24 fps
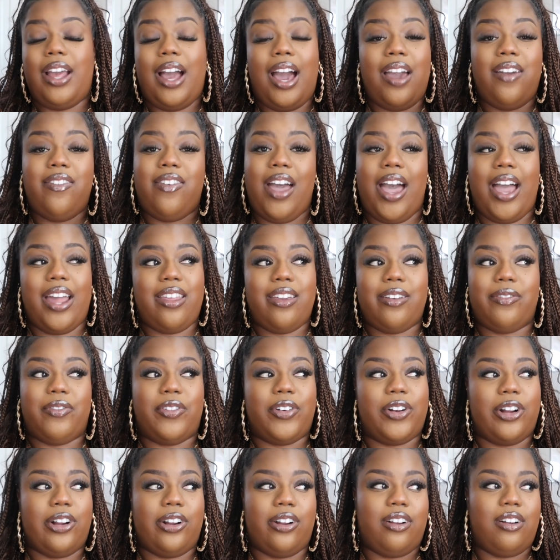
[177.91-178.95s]
I've had it
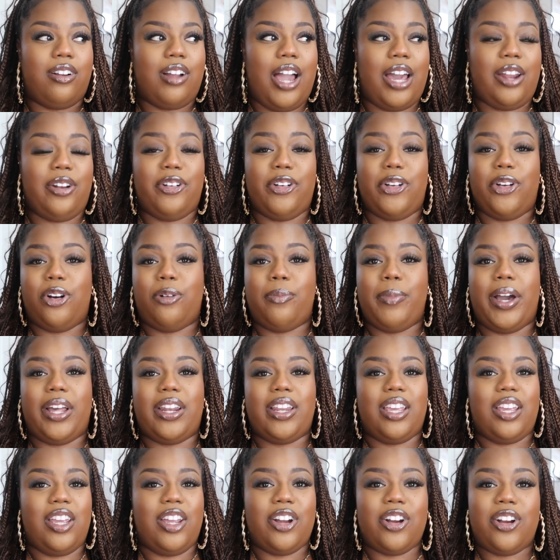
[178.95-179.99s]
for, I don't know, about
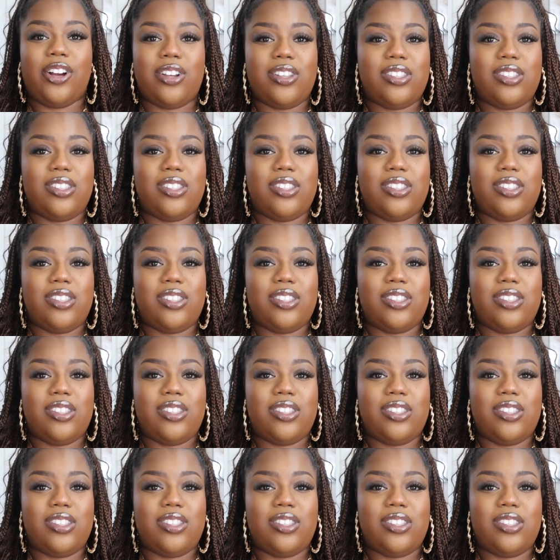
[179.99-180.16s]
a year or